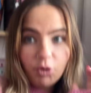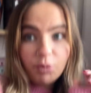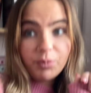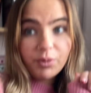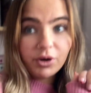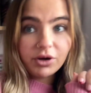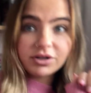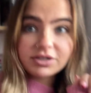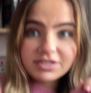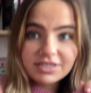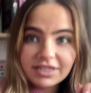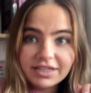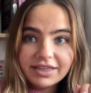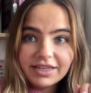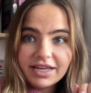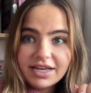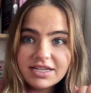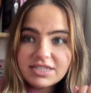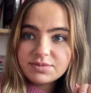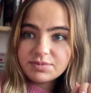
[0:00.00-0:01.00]
books than
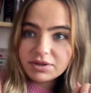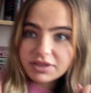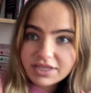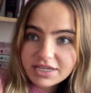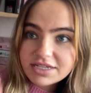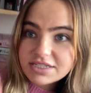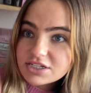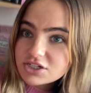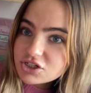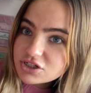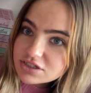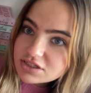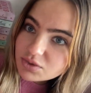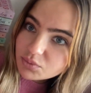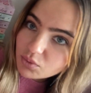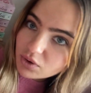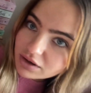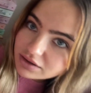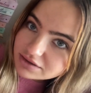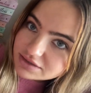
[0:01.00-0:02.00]
this, but these are just the
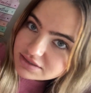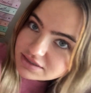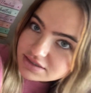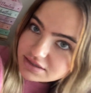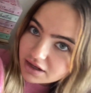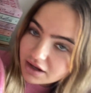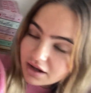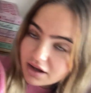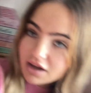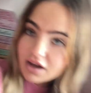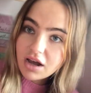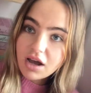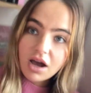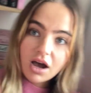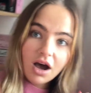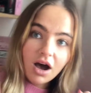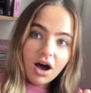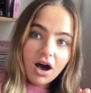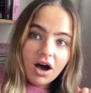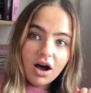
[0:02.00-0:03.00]
ones that
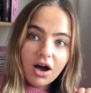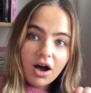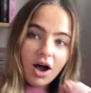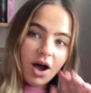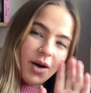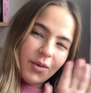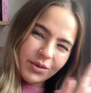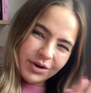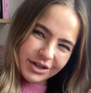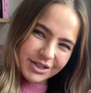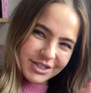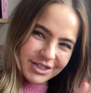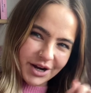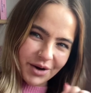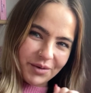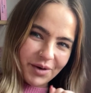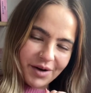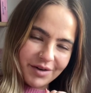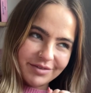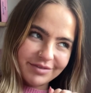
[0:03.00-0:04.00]
I want to show
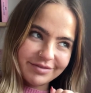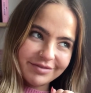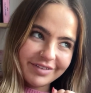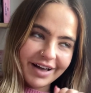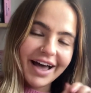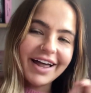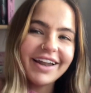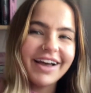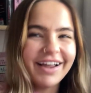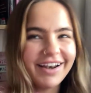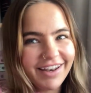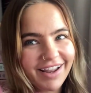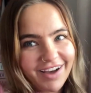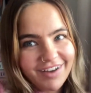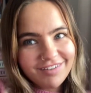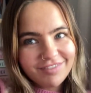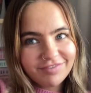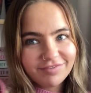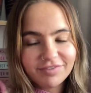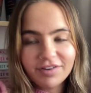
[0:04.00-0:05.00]
off and I
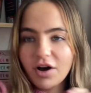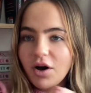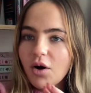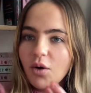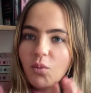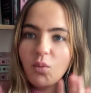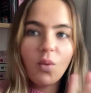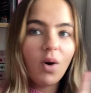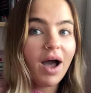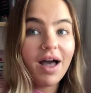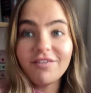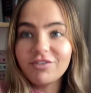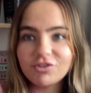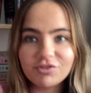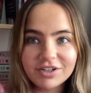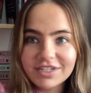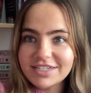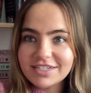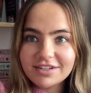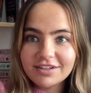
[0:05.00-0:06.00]
love for whatever
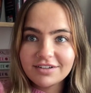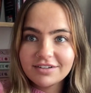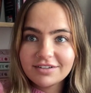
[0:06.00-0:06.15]
reason.